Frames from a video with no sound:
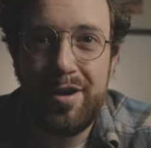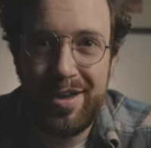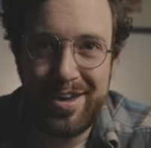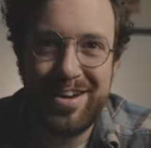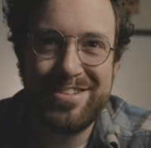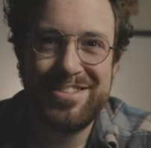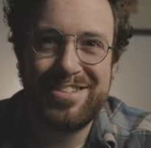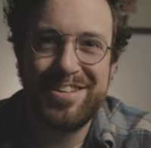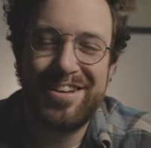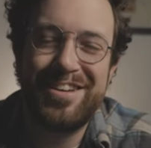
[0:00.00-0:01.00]
Hey guys, it's
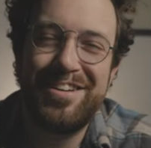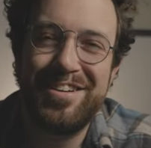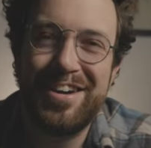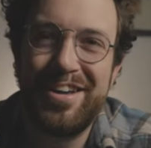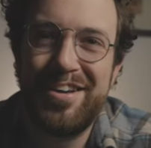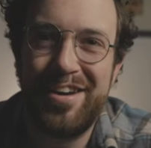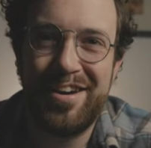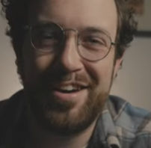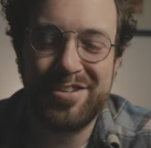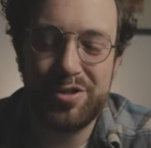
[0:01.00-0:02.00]
Eli here again.
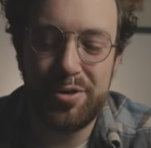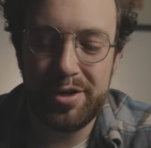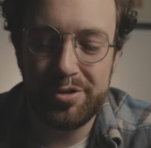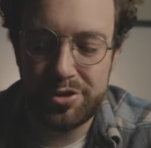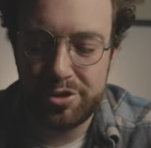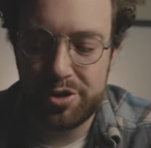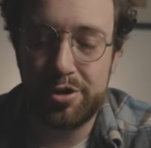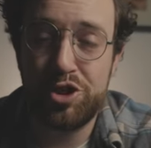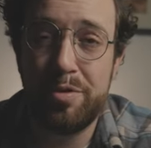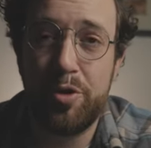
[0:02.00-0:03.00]
Uh, so here just to
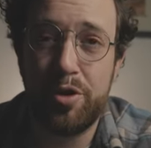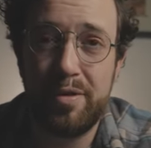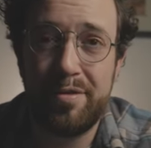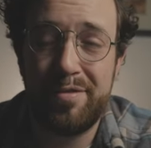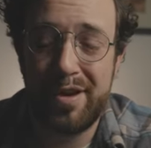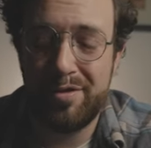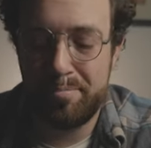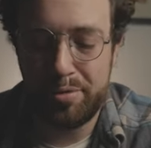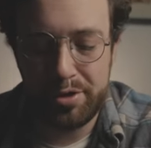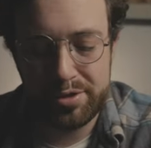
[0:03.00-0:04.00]
talk to you about one of my
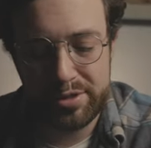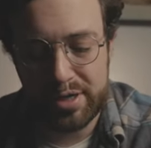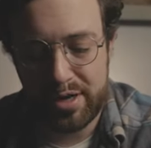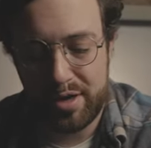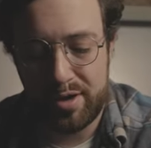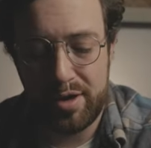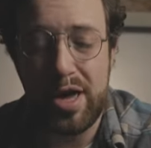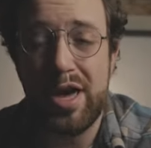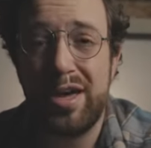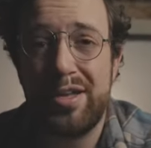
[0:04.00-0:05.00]
favorite books. Uh,
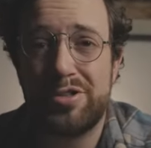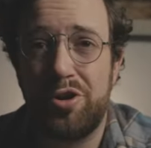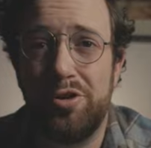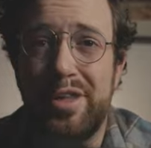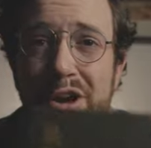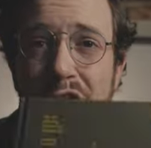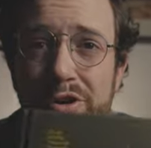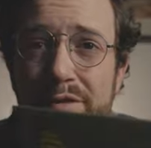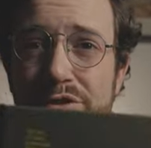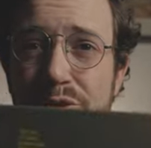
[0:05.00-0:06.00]
it's called The Art
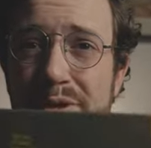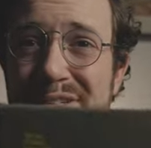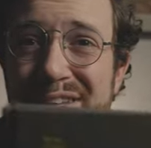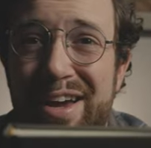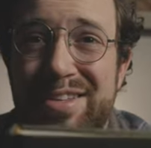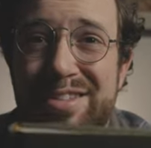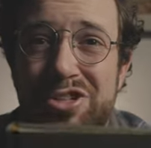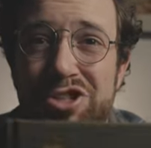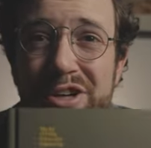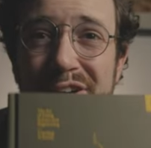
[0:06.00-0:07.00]
of Doing Science and
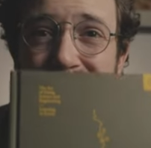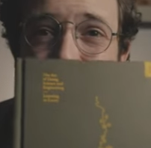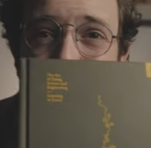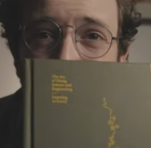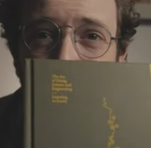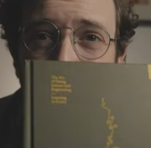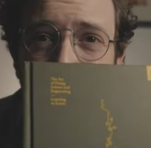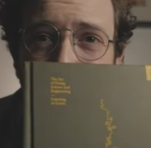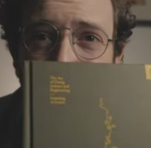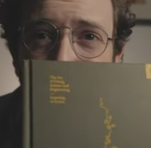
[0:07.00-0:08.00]
Engineering. Get a quick
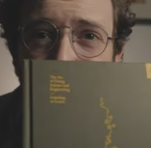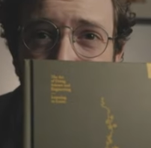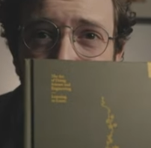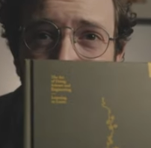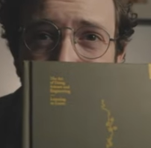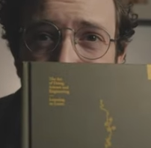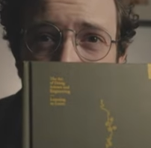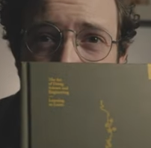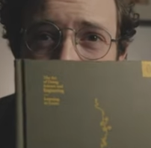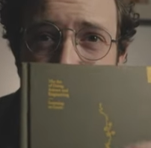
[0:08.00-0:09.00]
shot of the cover there.
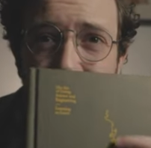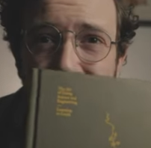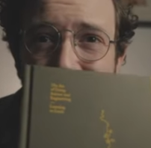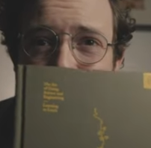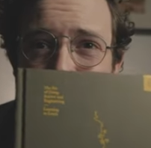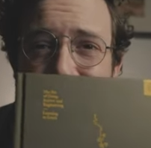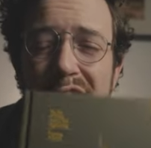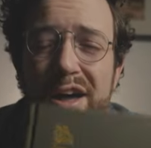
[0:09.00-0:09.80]
Awesome little line here.